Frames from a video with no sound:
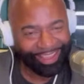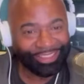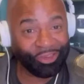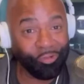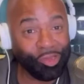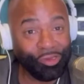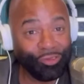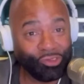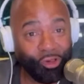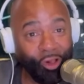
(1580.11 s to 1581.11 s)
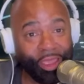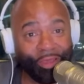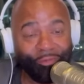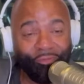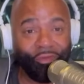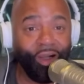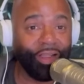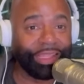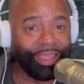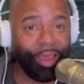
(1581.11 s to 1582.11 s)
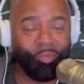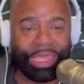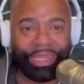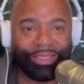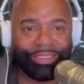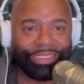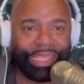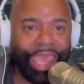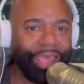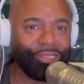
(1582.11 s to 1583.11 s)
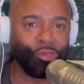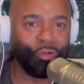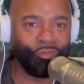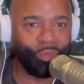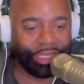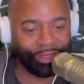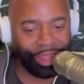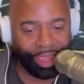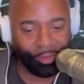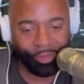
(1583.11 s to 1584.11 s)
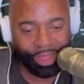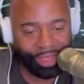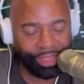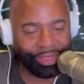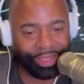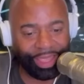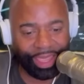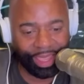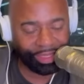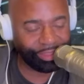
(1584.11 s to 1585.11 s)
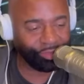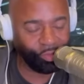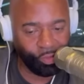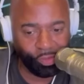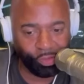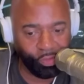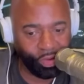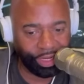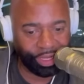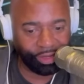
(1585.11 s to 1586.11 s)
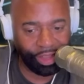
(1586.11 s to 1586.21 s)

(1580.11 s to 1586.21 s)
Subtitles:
So when you saw him falling, I mean, it just had to have been like, what in the heck is going on here?